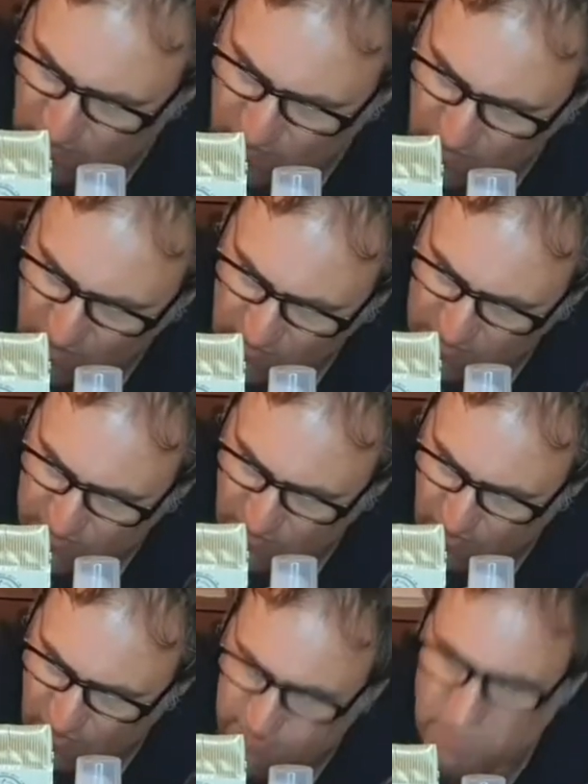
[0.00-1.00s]
but with
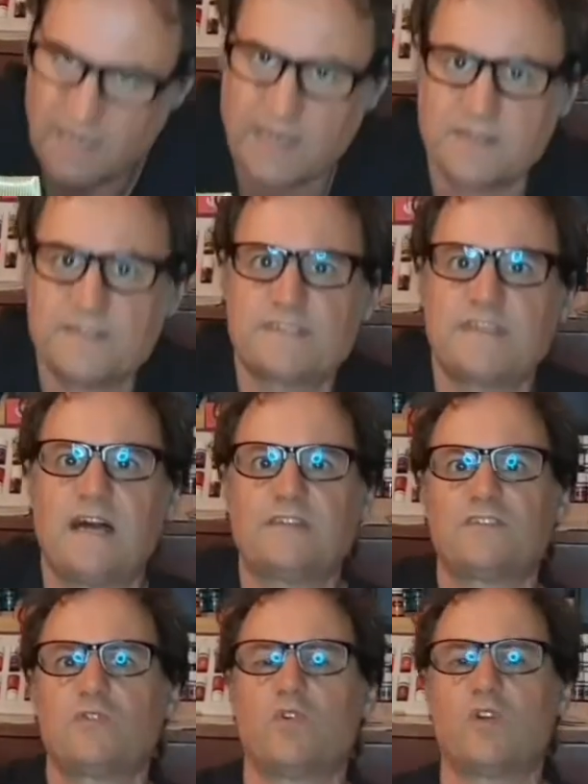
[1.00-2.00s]
wellness oils I can
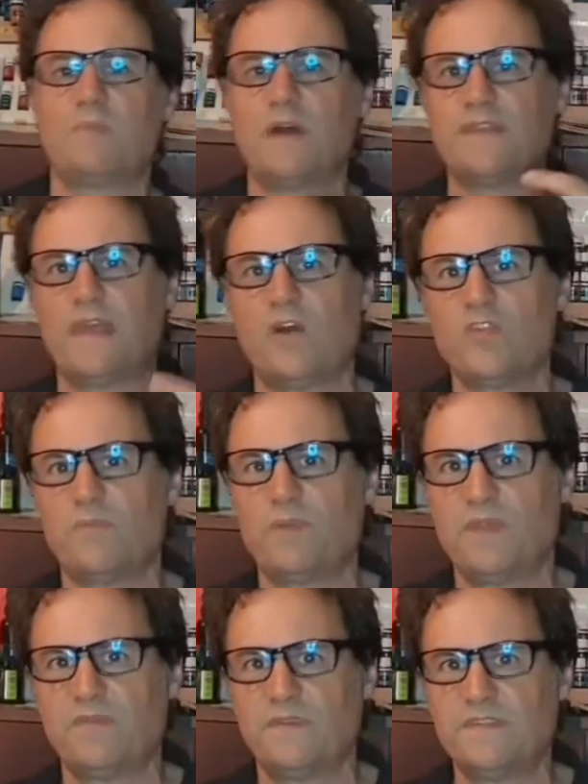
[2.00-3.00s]
start to talk about the
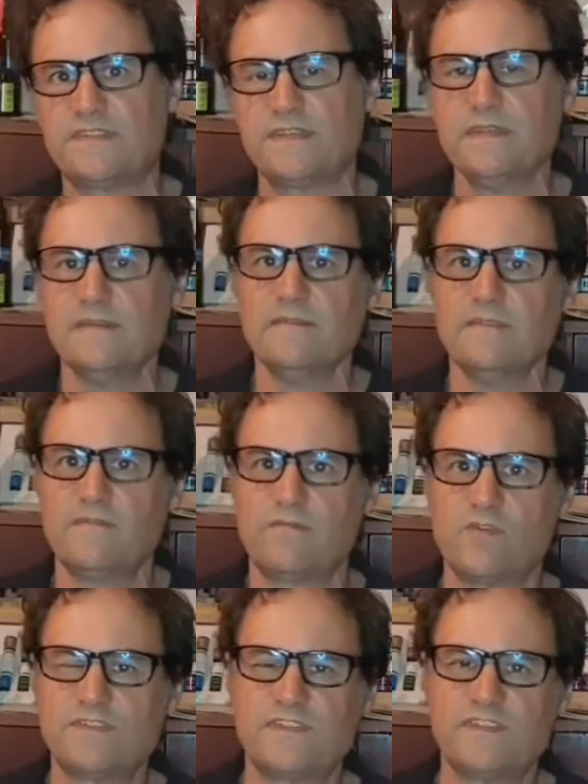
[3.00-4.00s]
health benefits.
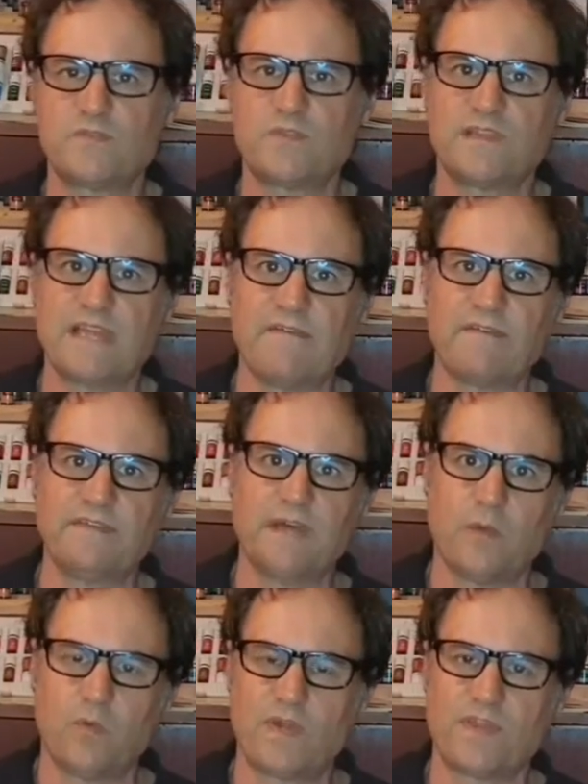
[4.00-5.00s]
For instance, with
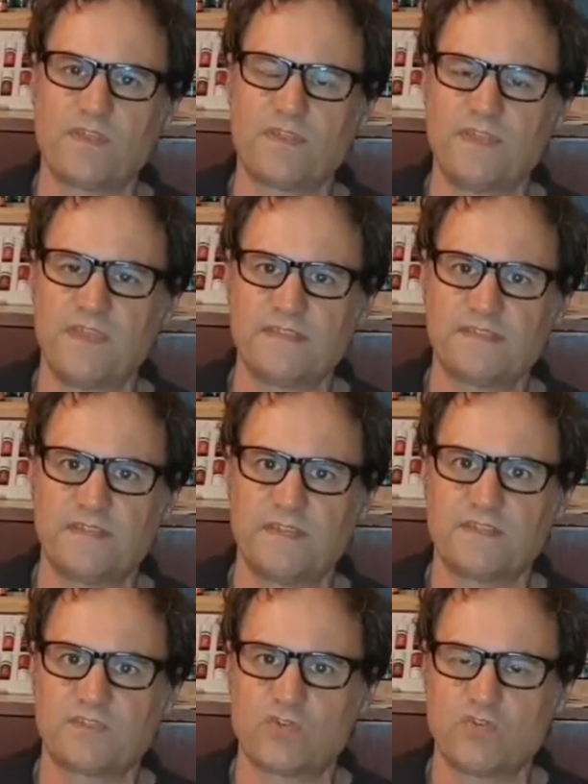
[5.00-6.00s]
lavender, one of the things
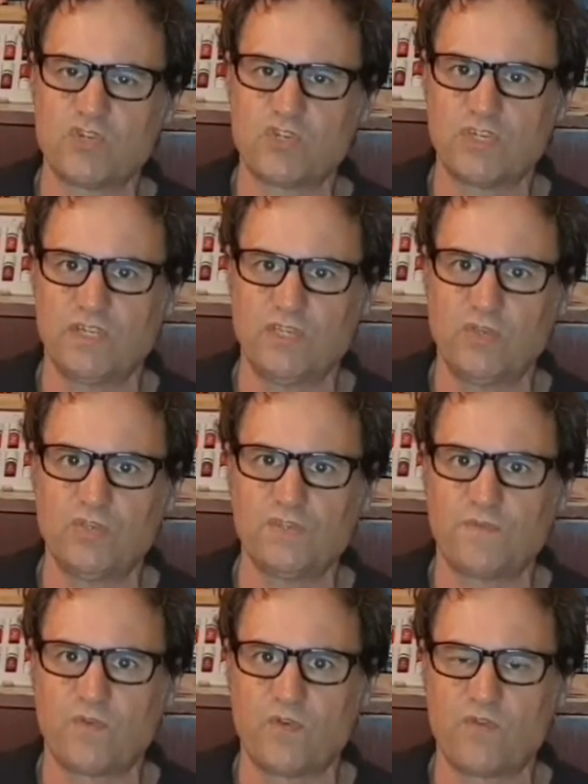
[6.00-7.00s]
that it's traditionally
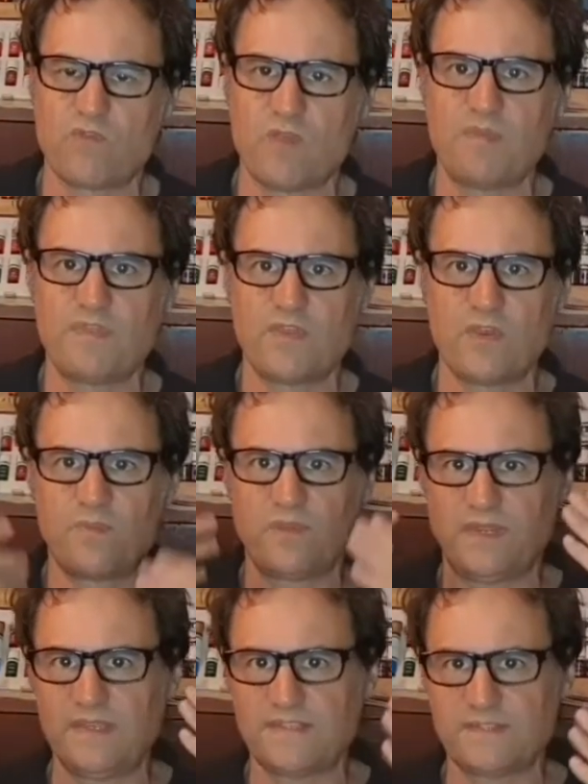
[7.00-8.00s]
used for in
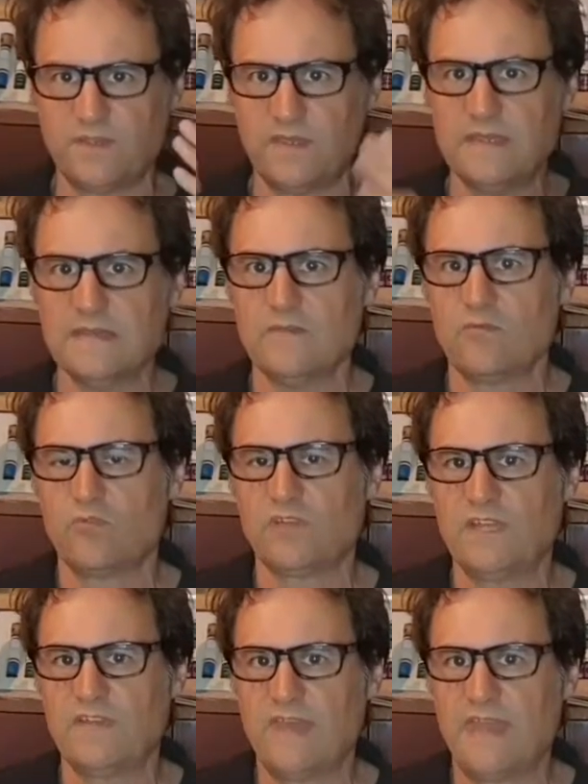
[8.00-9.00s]
aromatherapy is to
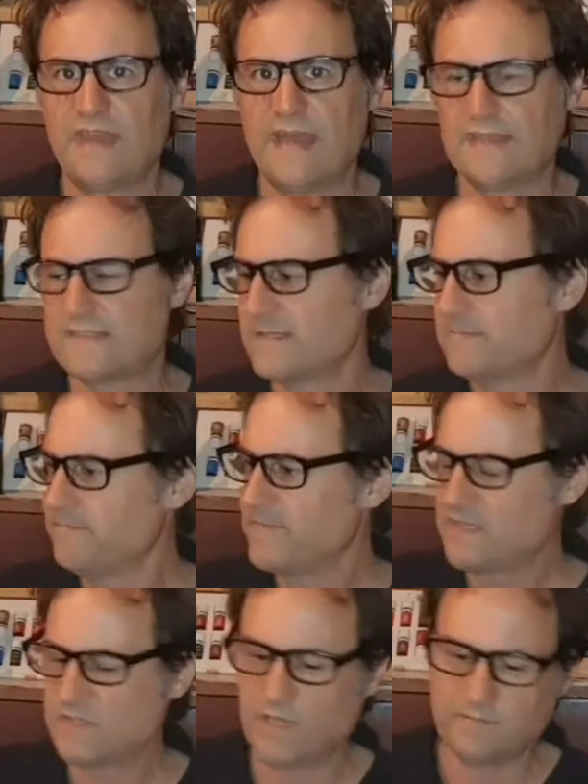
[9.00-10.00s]
relieve headaches.
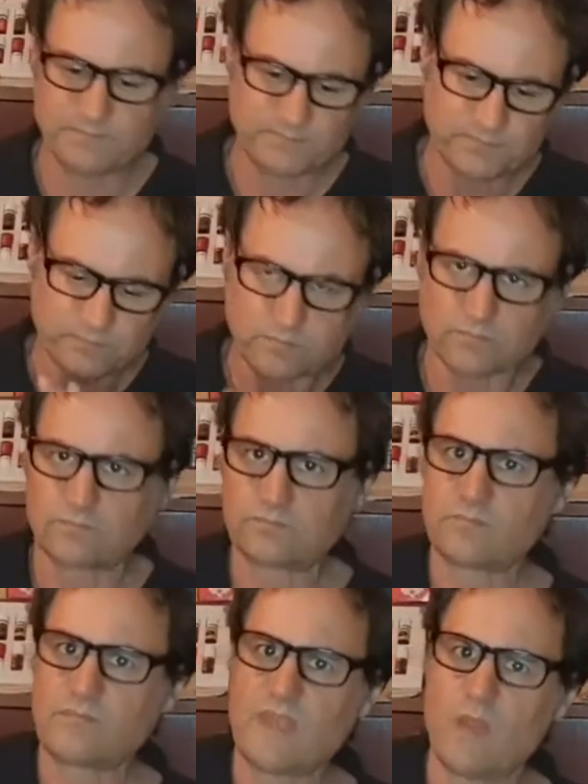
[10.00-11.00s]
So
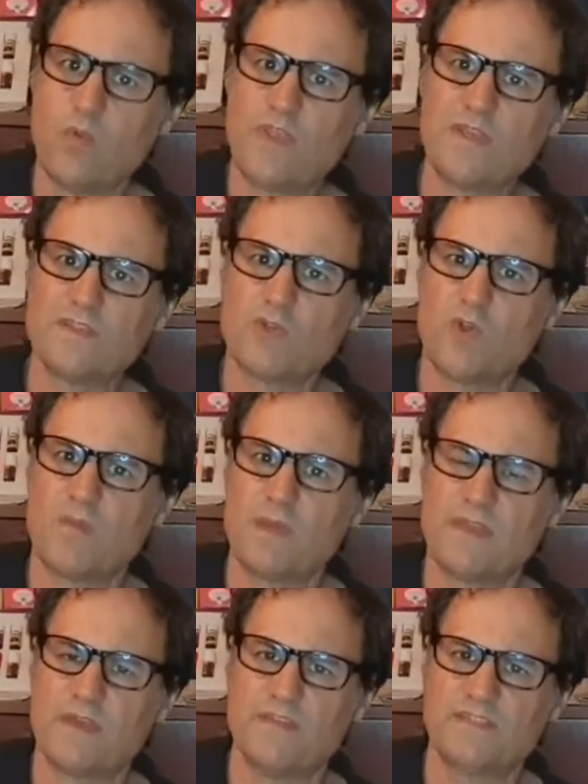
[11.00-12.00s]
we can talk
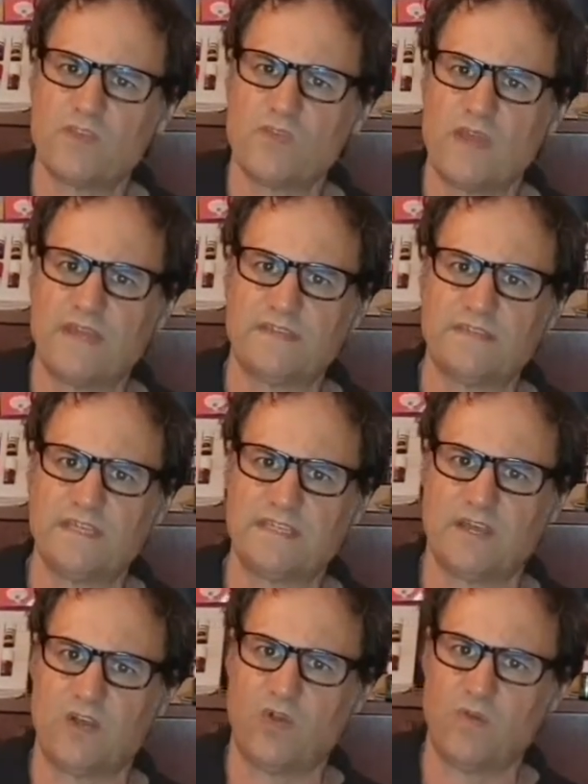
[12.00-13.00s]
about those in greater
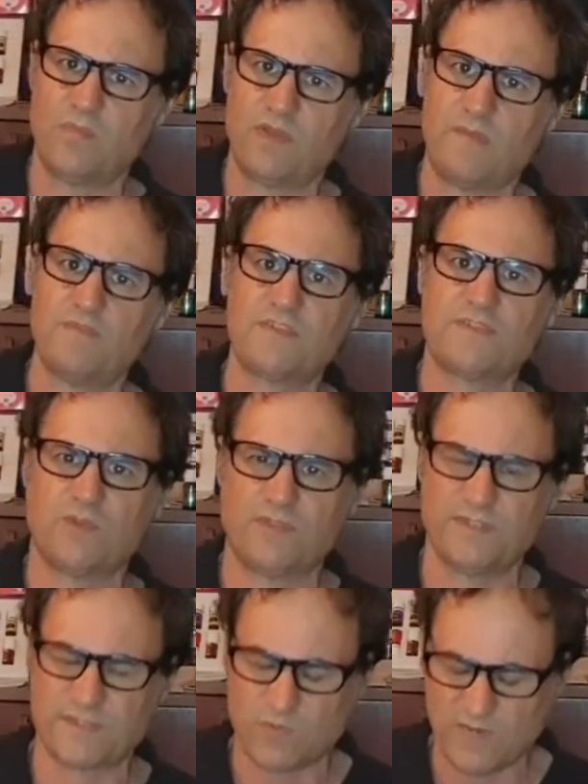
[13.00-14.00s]
detail, but I'm just
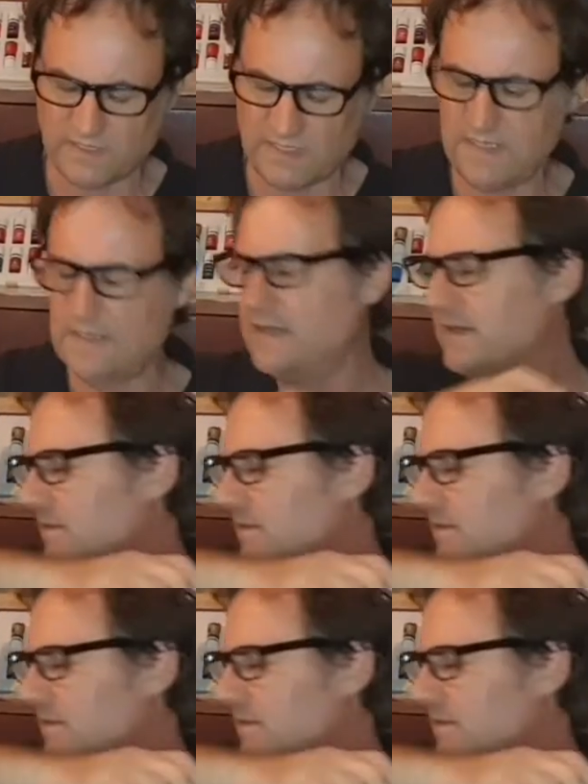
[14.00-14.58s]
doing this quickly.